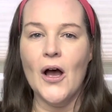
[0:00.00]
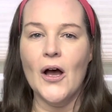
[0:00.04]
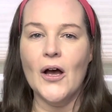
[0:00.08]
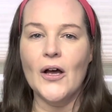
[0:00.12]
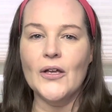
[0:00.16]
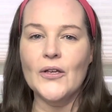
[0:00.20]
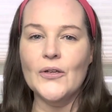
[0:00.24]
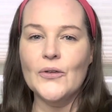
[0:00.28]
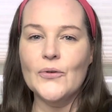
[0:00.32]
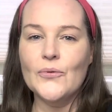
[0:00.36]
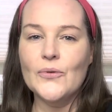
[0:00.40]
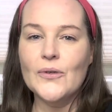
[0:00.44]

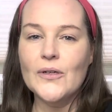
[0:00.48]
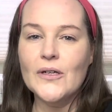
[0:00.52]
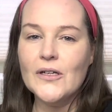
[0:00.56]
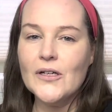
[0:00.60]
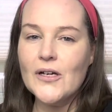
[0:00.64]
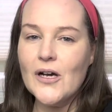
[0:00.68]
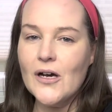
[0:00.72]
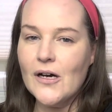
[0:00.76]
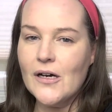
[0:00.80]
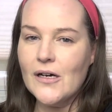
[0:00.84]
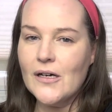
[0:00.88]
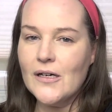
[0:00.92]
Your
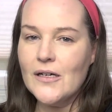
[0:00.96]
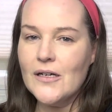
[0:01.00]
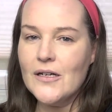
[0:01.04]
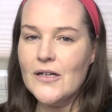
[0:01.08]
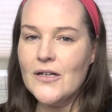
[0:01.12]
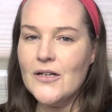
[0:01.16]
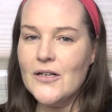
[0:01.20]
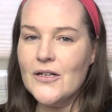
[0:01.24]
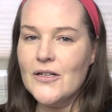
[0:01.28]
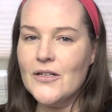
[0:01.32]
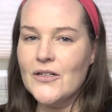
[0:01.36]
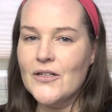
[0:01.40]

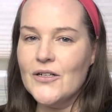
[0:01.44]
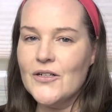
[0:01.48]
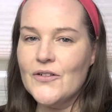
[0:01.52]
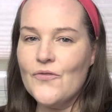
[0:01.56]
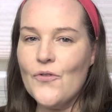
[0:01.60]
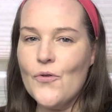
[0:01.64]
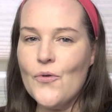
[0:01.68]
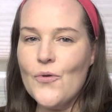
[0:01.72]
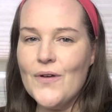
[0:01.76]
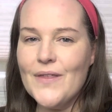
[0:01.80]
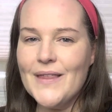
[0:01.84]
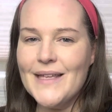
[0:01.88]
card
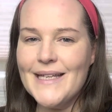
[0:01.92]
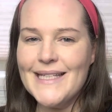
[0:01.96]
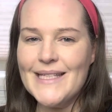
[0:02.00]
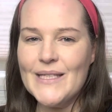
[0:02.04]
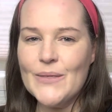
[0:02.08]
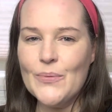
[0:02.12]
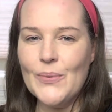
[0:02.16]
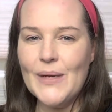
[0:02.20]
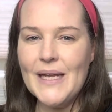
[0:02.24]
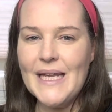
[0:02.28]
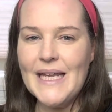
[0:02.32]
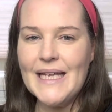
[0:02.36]
for
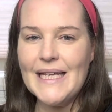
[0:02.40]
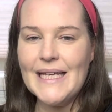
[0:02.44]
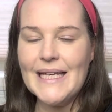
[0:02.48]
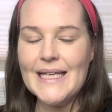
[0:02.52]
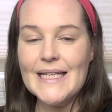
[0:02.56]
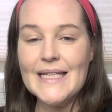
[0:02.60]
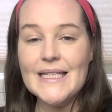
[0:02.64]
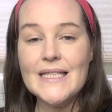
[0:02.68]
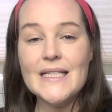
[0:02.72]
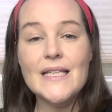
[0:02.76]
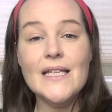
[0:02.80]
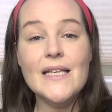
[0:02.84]
this week
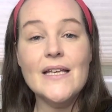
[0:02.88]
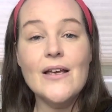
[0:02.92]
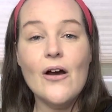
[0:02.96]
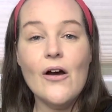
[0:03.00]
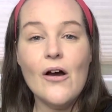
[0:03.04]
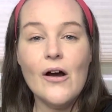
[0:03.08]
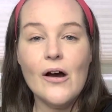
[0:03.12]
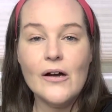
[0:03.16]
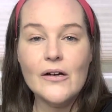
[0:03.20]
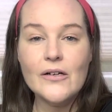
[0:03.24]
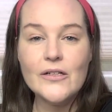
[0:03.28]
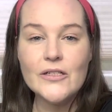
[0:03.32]
is the
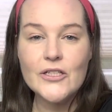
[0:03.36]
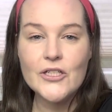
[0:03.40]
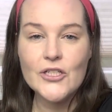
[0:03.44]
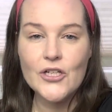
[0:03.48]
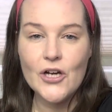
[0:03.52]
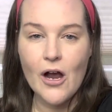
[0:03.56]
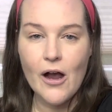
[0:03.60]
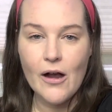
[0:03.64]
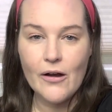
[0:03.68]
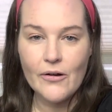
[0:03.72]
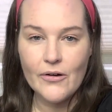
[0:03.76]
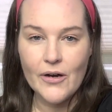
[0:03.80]
heart
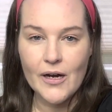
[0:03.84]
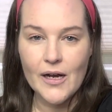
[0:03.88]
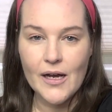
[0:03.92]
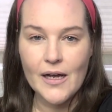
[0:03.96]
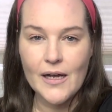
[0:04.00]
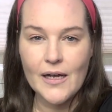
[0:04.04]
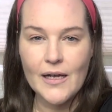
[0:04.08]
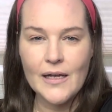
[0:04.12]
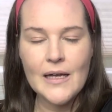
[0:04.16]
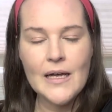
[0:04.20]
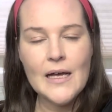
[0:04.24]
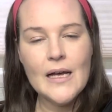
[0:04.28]

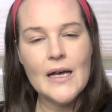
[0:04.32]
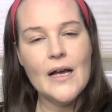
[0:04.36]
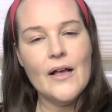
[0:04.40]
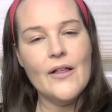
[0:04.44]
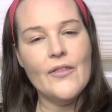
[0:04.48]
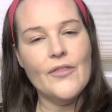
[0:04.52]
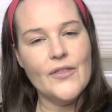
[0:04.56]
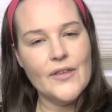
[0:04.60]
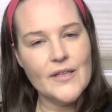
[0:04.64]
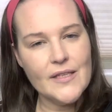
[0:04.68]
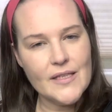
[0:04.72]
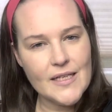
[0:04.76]
chakra.
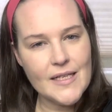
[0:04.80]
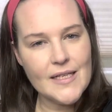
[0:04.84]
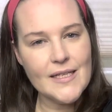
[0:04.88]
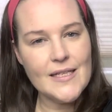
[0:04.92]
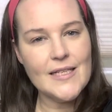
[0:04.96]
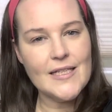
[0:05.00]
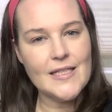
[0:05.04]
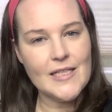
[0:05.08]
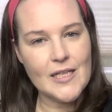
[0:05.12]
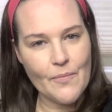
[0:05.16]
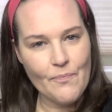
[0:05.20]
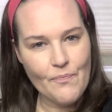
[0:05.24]
This is
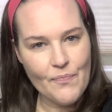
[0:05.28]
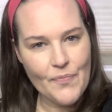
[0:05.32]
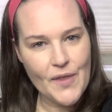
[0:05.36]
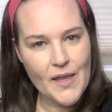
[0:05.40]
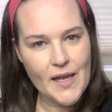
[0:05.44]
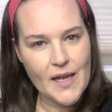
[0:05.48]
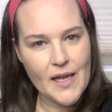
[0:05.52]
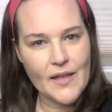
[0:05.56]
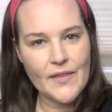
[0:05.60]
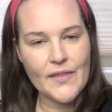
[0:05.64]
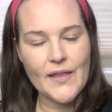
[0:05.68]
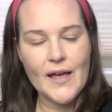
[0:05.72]

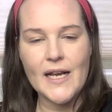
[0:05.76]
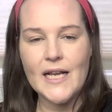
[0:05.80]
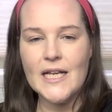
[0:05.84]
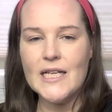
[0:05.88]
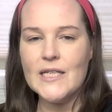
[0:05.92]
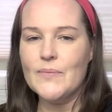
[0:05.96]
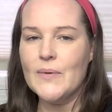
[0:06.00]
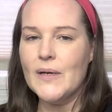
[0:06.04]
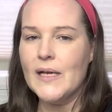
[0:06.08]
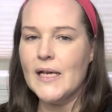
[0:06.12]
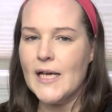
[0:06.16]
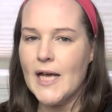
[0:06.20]
something that has
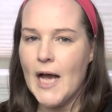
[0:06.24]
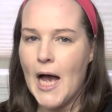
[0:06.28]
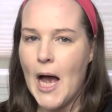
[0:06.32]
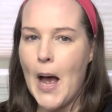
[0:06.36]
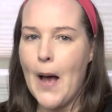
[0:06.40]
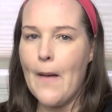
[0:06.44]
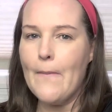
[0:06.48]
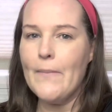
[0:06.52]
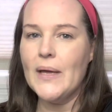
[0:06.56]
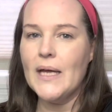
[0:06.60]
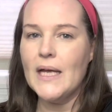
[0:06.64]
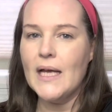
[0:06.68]
been
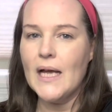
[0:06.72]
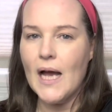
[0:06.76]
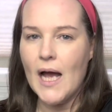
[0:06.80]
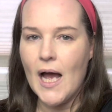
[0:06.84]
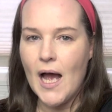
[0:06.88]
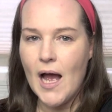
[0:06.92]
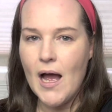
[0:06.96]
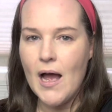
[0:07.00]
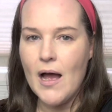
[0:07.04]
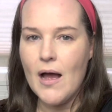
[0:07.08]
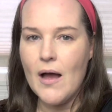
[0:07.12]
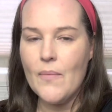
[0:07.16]
coming
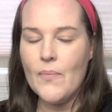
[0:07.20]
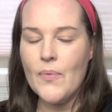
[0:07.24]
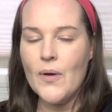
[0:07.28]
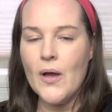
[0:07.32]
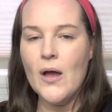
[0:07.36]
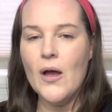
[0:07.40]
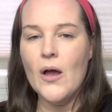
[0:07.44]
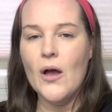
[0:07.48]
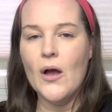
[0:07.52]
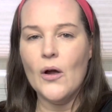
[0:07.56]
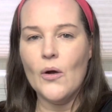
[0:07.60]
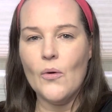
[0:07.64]
up
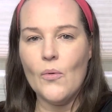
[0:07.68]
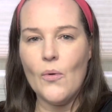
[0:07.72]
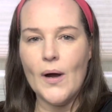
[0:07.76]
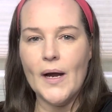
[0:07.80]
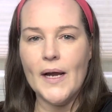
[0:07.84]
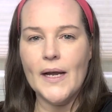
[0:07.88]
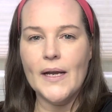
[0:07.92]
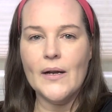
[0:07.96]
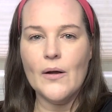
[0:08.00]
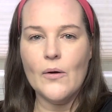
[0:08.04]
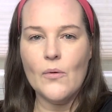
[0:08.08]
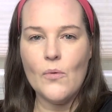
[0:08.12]

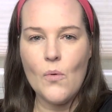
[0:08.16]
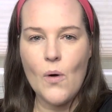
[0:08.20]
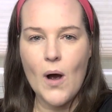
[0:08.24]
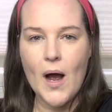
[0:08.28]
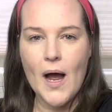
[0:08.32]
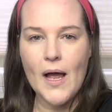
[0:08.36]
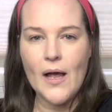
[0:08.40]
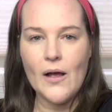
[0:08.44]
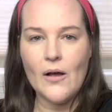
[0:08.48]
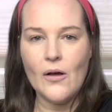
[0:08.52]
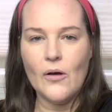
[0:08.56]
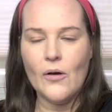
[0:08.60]
quite a
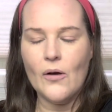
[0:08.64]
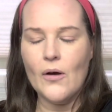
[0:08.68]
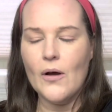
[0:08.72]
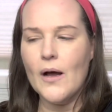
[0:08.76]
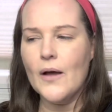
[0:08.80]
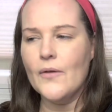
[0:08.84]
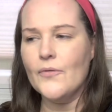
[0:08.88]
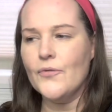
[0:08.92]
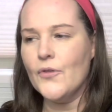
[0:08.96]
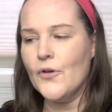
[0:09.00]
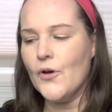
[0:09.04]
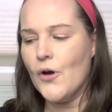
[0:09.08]
while.
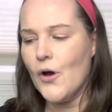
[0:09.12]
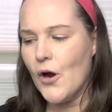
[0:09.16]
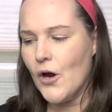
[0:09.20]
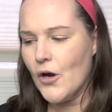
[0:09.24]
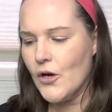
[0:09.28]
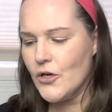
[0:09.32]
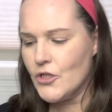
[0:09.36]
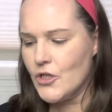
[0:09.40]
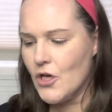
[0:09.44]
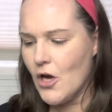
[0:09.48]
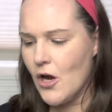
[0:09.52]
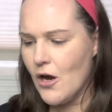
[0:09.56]
The
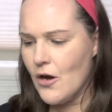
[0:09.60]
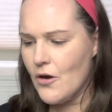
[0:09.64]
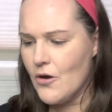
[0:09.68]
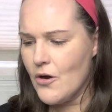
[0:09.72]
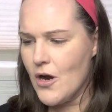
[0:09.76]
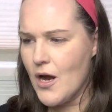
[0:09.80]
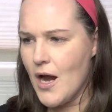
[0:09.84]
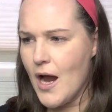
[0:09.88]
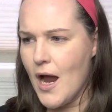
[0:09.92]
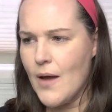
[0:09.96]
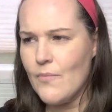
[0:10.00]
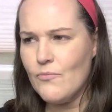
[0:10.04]
heart
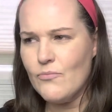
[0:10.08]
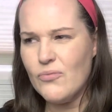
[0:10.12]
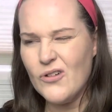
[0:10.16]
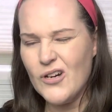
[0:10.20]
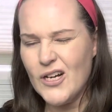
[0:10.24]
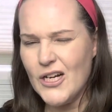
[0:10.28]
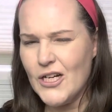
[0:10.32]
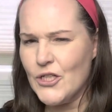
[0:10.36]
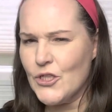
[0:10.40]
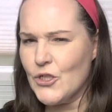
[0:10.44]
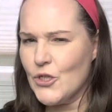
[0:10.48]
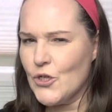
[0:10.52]
chakra, I'm
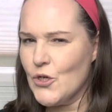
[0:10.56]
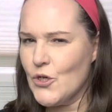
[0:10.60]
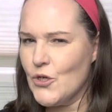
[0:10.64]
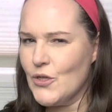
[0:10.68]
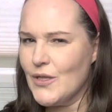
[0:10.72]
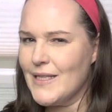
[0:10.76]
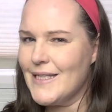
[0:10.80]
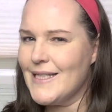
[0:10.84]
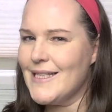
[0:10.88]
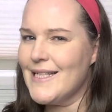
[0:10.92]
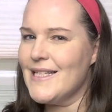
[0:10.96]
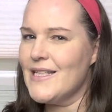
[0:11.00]
pretty sure
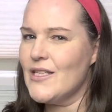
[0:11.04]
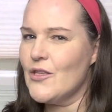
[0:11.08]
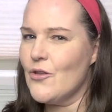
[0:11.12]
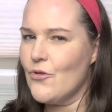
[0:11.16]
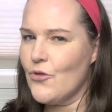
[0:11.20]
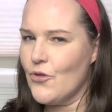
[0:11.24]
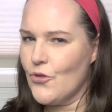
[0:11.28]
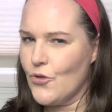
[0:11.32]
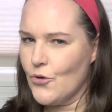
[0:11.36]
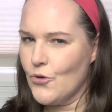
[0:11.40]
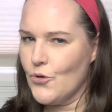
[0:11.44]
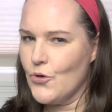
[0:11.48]
this is the
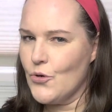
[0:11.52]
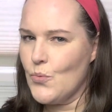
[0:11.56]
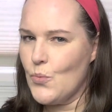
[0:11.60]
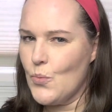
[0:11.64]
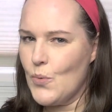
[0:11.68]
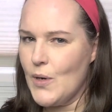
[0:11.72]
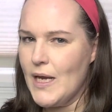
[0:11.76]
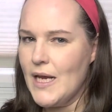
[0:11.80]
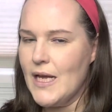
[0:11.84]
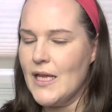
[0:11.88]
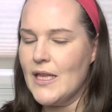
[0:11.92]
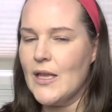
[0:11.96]
third
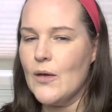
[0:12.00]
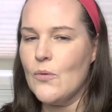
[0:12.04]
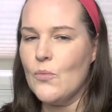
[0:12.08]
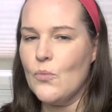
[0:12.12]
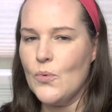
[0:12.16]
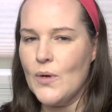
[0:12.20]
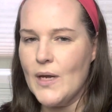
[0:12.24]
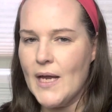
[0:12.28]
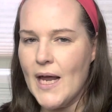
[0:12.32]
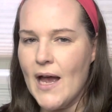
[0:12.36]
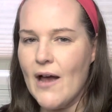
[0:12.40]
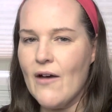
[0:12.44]
week that
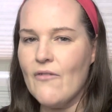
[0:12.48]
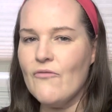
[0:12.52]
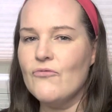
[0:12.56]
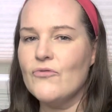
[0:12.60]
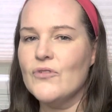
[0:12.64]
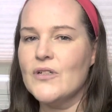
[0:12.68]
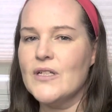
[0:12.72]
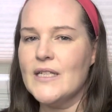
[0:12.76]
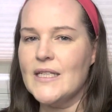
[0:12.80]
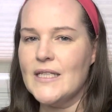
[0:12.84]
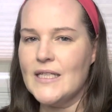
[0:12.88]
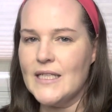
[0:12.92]
we have
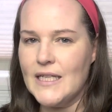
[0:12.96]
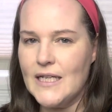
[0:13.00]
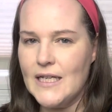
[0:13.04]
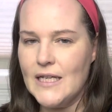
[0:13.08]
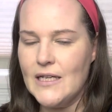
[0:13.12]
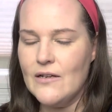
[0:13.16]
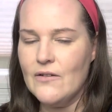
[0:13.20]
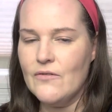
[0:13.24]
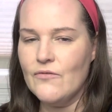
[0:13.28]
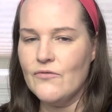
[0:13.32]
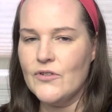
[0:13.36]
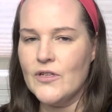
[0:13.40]

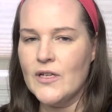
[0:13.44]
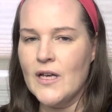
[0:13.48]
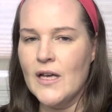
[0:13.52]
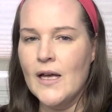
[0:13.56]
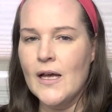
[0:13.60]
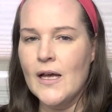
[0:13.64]
received